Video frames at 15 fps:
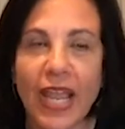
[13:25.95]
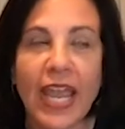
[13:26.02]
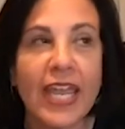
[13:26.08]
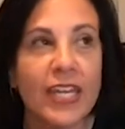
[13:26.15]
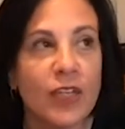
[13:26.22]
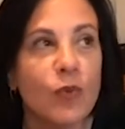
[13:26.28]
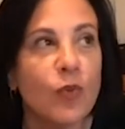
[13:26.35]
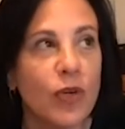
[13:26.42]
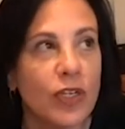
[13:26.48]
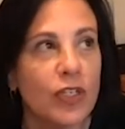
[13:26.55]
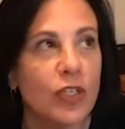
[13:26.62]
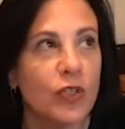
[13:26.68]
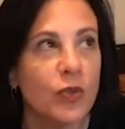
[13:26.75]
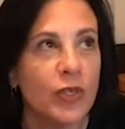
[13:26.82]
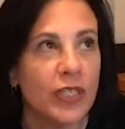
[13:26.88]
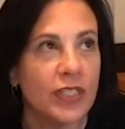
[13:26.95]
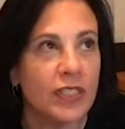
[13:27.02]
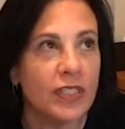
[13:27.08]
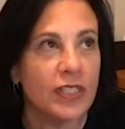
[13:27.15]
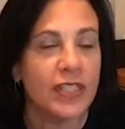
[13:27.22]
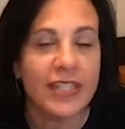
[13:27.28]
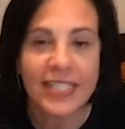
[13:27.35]
anyone who
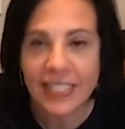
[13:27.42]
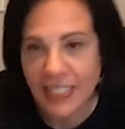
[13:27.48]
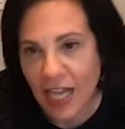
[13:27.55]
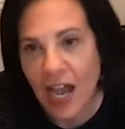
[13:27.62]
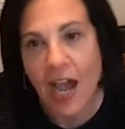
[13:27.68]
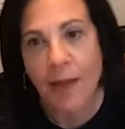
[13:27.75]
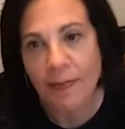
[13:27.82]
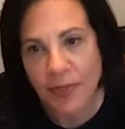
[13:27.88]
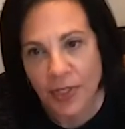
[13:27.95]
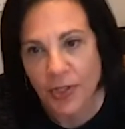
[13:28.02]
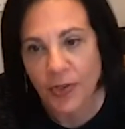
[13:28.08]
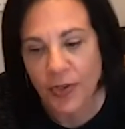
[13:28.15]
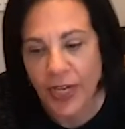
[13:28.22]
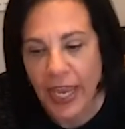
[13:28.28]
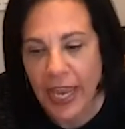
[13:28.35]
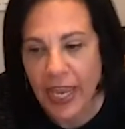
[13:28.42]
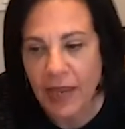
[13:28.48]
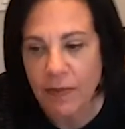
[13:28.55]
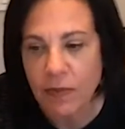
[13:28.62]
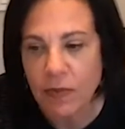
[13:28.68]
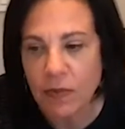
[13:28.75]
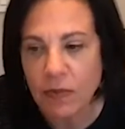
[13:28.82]
is the top of their
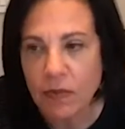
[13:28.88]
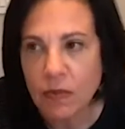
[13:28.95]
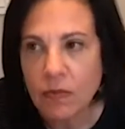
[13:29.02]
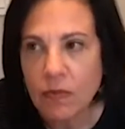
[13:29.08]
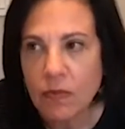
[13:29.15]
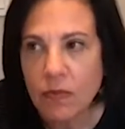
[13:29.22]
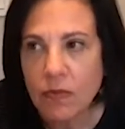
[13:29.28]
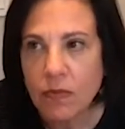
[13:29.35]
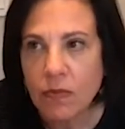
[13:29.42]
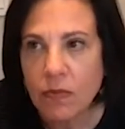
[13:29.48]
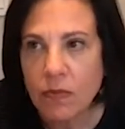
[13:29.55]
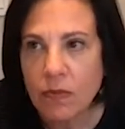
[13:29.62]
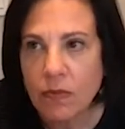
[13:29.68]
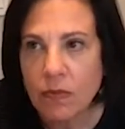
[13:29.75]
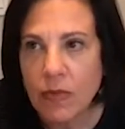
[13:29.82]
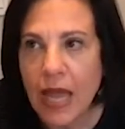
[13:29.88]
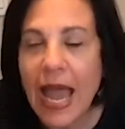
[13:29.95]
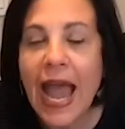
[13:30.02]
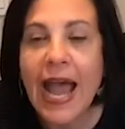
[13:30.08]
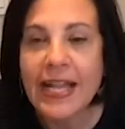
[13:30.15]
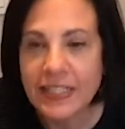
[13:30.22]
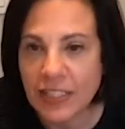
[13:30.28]
game
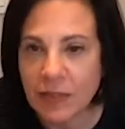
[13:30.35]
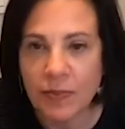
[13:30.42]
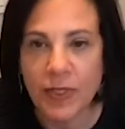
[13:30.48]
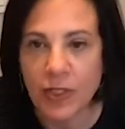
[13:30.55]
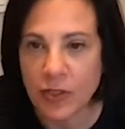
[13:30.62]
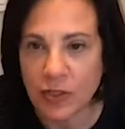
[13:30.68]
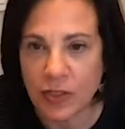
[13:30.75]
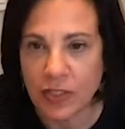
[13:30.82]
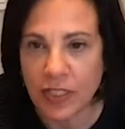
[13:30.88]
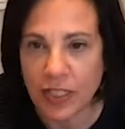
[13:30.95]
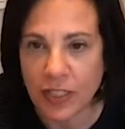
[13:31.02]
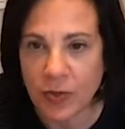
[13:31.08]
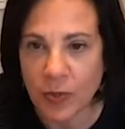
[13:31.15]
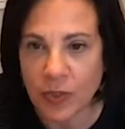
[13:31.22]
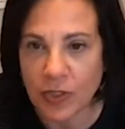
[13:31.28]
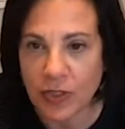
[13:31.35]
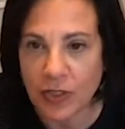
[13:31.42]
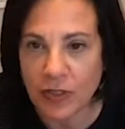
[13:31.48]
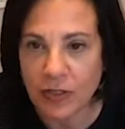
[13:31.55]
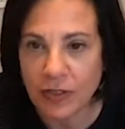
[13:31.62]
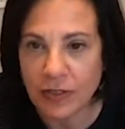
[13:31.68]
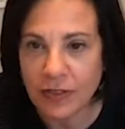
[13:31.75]
has to be a good salesperson,